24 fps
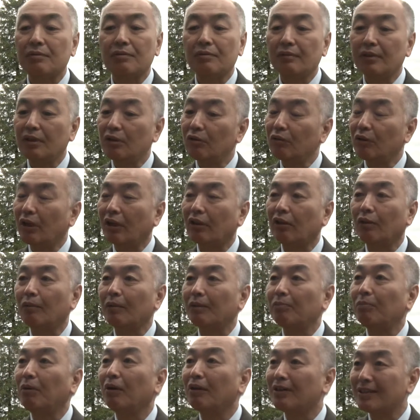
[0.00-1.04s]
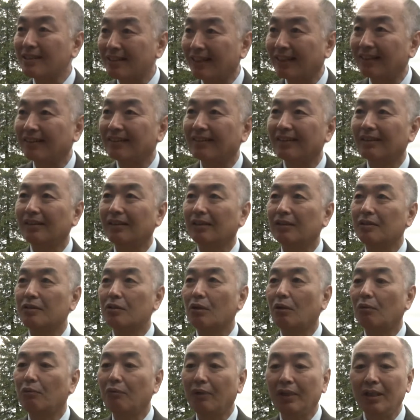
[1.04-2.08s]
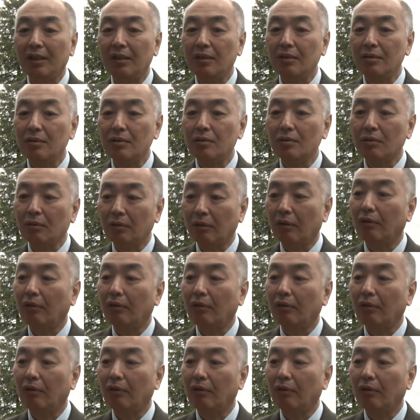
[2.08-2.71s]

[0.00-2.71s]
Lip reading: new economic policy. So we should,